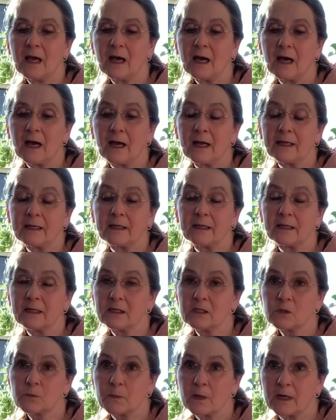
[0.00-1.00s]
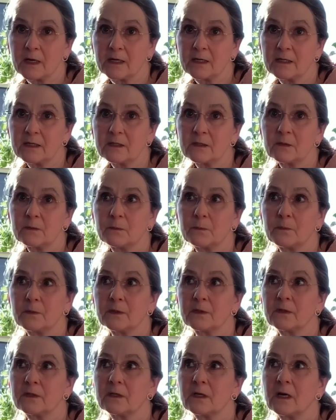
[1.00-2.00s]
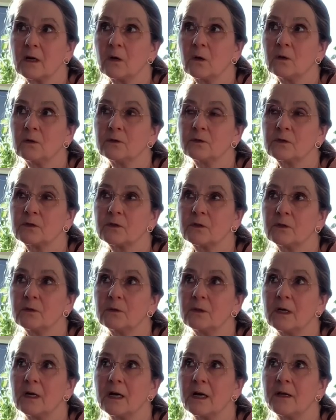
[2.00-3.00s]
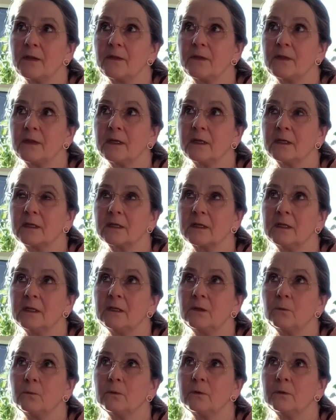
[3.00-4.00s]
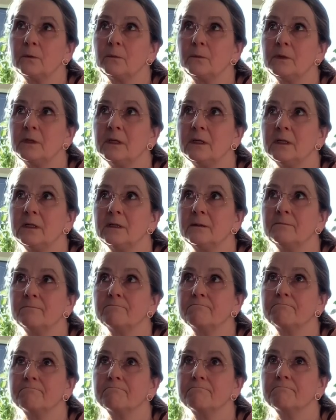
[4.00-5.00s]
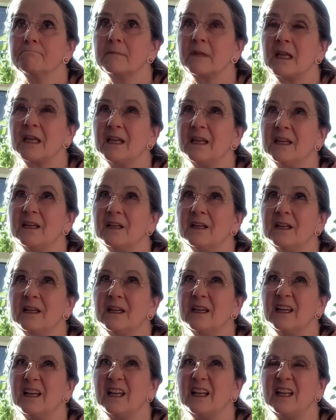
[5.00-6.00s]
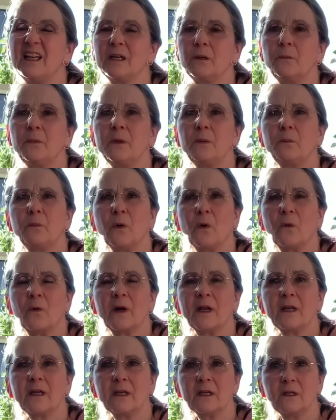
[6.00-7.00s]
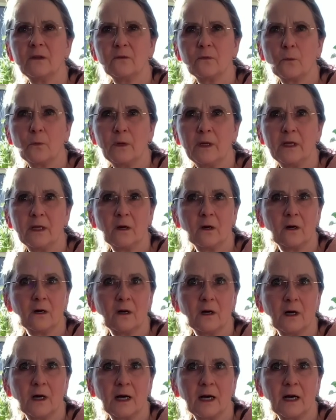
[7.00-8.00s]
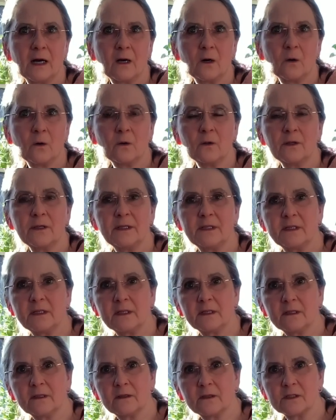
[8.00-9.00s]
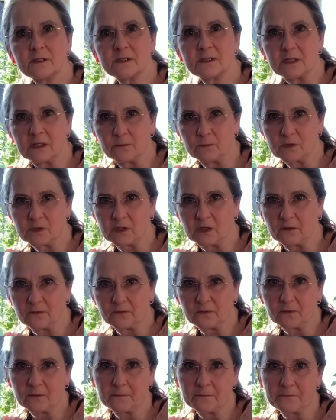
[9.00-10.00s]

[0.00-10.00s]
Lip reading: I get inspired, but also I think it would be a little bit boring if we are all knitting the same stuff.